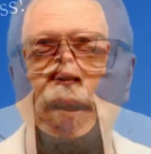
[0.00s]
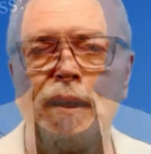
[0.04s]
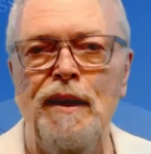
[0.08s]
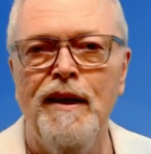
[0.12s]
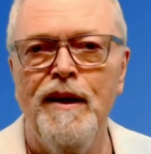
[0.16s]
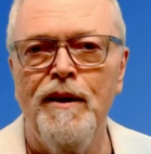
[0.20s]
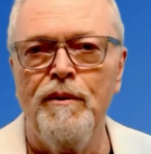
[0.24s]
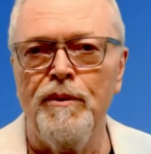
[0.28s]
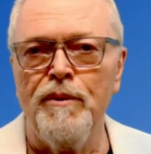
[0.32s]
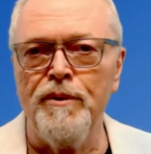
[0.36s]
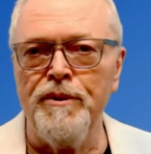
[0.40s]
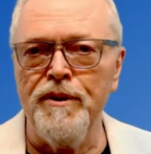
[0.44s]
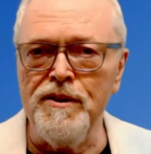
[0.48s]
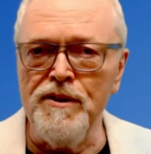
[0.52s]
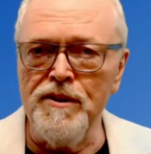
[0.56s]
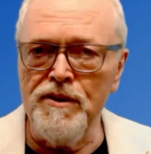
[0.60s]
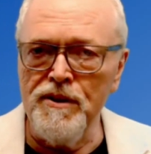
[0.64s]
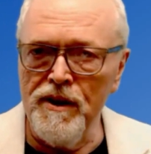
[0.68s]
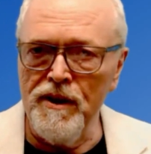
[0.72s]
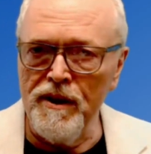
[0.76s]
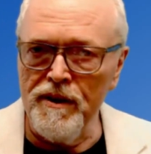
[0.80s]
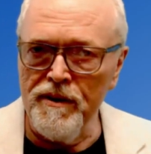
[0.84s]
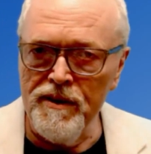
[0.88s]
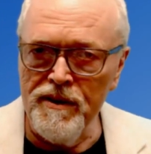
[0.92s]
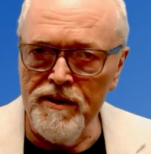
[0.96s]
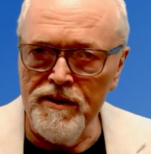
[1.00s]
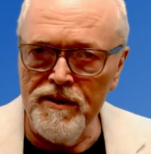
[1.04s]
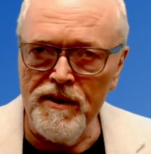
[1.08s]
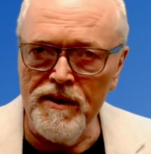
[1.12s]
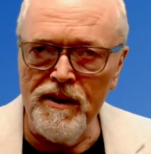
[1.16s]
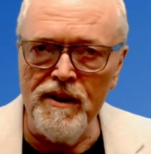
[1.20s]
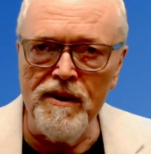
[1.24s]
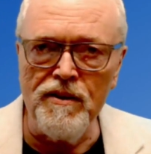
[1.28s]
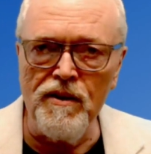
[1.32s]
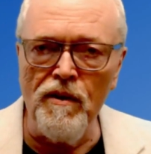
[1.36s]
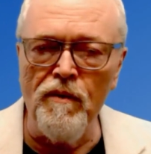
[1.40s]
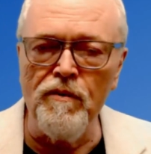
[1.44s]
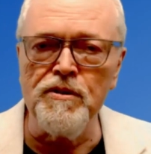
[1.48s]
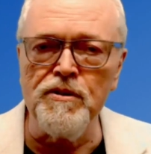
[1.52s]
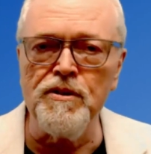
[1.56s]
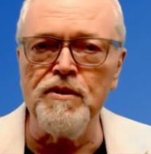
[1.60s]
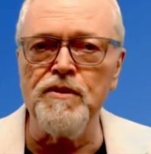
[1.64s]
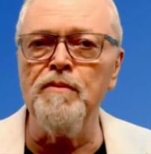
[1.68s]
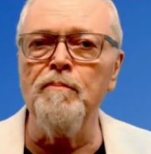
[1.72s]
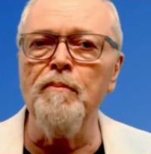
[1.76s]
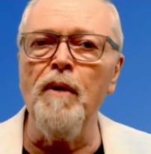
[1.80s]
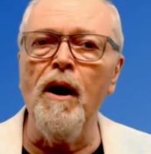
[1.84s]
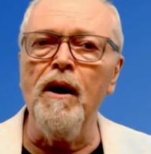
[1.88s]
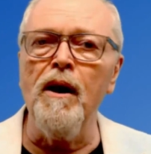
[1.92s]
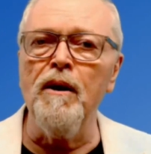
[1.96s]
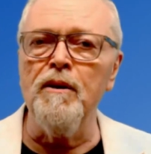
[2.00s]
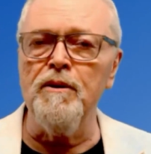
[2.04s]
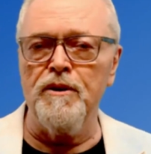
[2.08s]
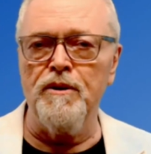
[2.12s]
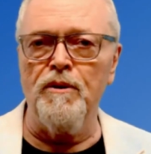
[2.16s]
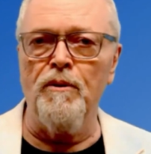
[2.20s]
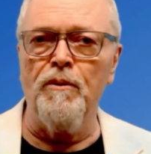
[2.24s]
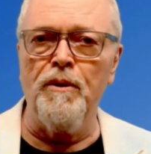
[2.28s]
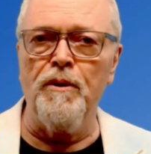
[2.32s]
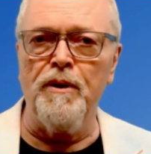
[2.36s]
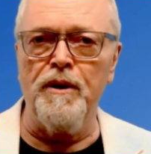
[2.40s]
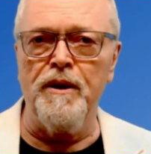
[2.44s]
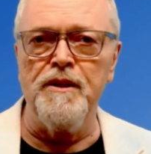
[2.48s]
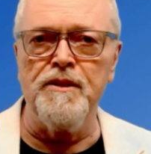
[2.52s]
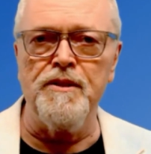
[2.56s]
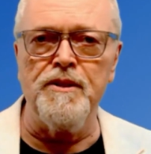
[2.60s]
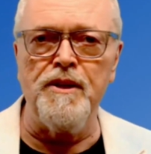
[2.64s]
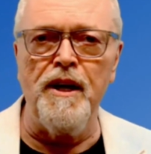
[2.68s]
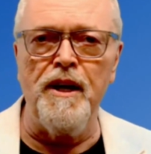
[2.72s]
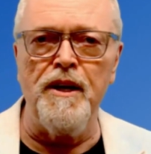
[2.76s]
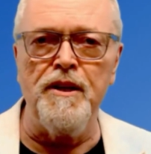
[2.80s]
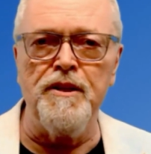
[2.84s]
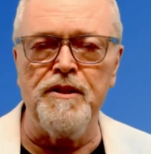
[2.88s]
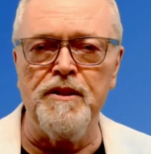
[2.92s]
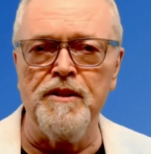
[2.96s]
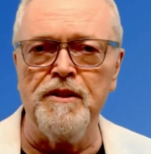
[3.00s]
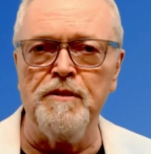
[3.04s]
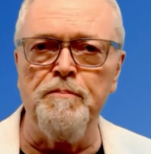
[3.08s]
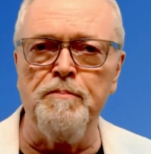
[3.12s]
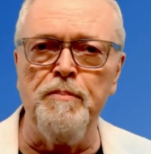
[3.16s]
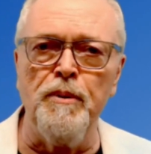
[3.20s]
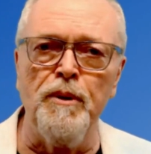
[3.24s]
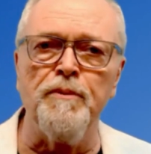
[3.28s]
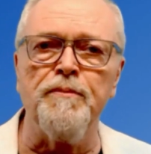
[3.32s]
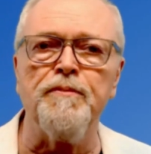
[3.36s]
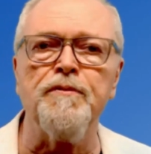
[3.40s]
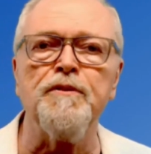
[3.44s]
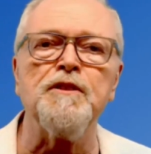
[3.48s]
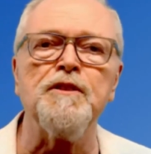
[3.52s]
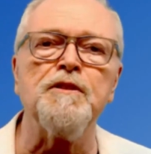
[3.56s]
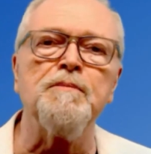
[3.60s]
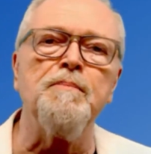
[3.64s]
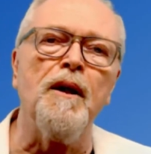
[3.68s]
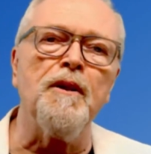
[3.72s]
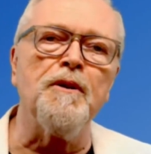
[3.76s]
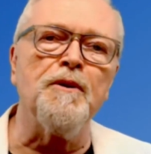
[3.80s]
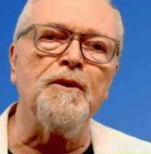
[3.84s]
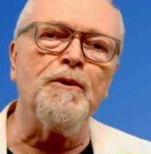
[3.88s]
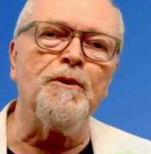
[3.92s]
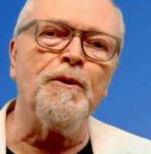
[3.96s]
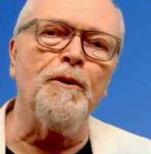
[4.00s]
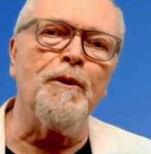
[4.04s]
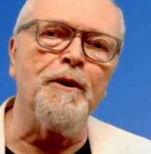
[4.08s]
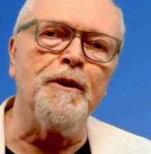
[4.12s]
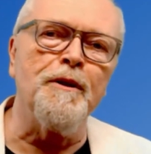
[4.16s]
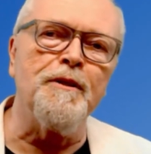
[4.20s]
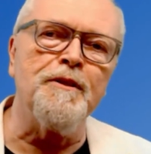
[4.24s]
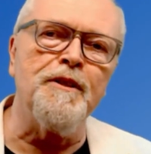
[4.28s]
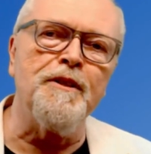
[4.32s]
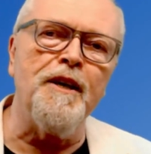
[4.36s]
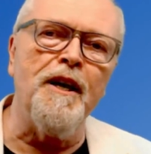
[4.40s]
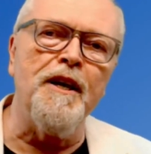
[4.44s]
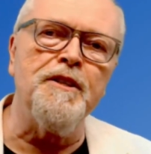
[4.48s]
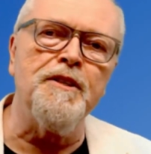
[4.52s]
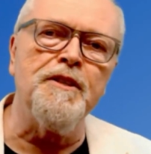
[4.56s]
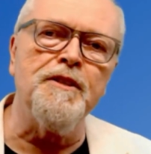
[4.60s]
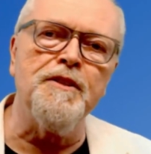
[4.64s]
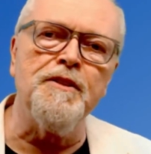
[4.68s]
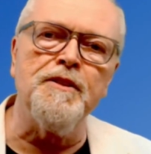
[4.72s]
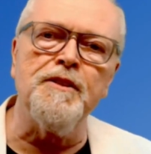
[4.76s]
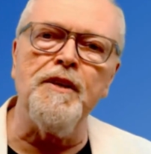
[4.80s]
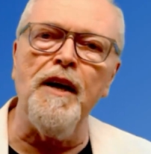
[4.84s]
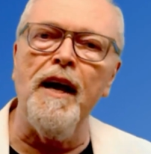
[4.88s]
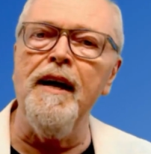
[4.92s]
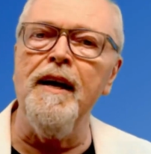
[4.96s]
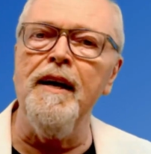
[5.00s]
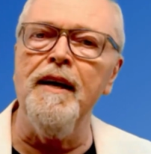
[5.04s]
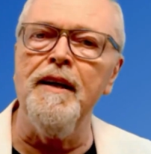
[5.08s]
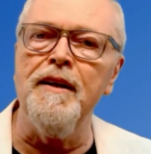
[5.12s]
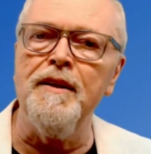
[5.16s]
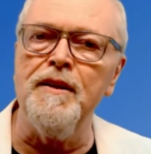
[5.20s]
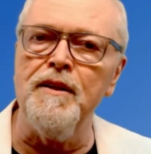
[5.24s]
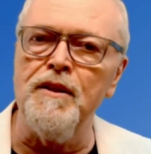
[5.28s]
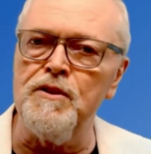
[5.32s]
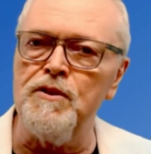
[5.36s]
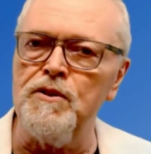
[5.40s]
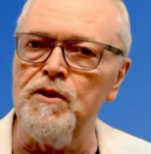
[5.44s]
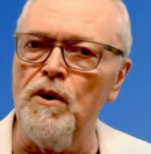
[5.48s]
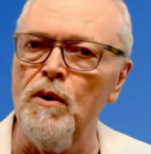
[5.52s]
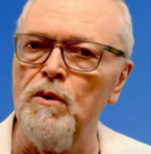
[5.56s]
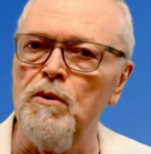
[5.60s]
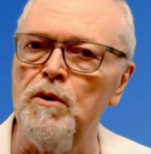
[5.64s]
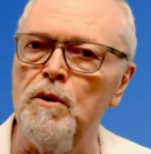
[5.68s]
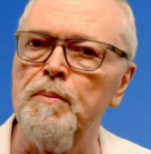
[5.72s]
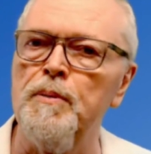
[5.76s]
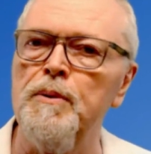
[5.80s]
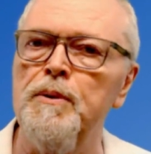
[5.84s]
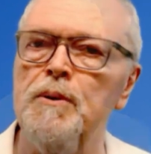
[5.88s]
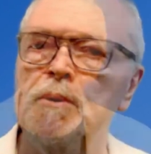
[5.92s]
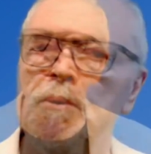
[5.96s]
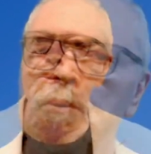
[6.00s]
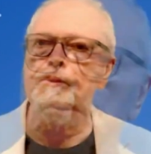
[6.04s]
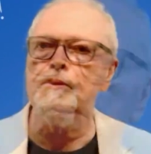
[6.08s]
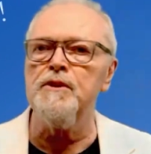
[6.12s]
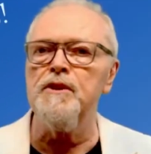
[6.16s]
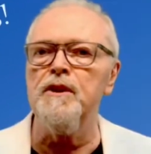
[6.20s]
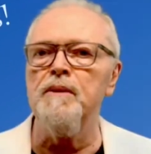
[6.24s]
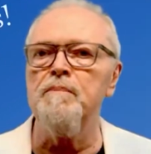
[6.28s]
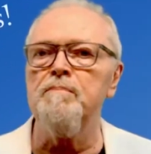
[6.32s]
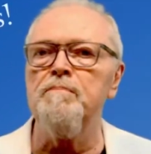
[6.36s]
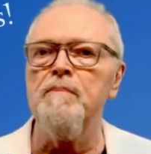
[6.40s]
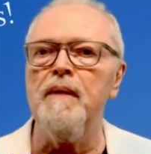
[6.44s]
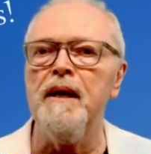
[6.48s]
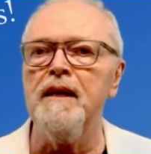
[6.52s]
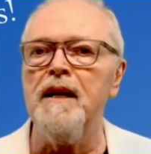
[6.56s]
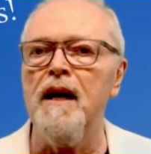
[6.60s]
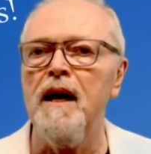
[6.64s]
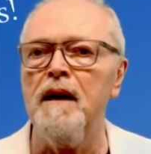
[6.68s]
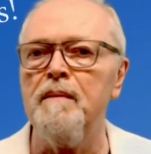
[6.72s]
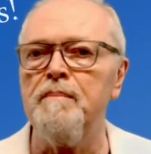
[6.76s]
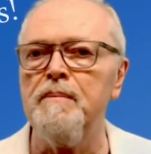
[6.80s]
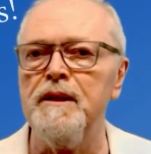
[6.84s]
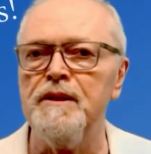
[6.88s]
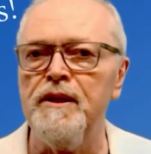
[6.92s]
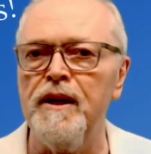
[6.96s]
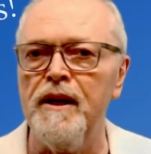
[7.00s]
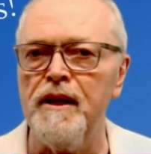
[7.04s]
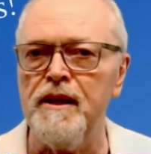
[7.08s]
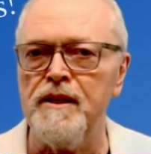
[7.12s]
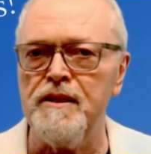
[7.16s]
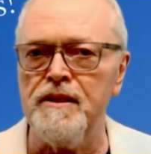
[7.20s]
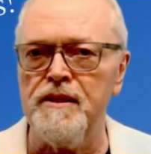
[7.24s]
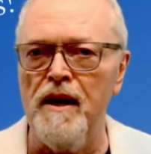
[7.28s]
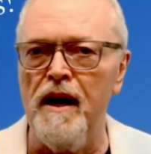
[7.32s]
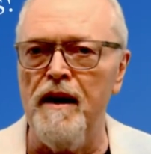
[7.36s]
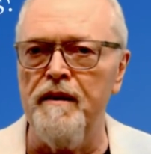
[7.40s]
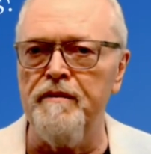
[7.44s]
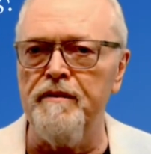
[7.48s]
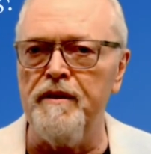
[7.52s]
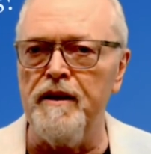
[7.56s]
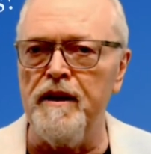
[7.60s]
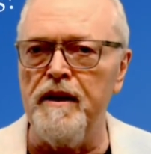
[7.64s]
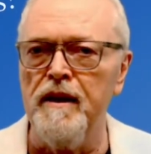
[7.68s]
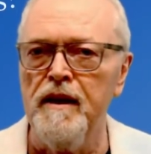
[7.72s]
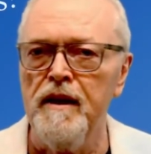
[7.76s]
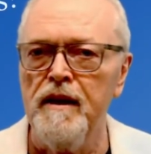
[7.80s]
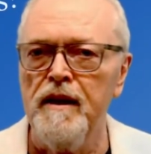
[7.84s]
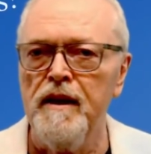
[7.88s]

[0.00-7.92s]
Well, this series is smaller organizations, built for smaller organizations and solopreneurs that may not be tech savvy.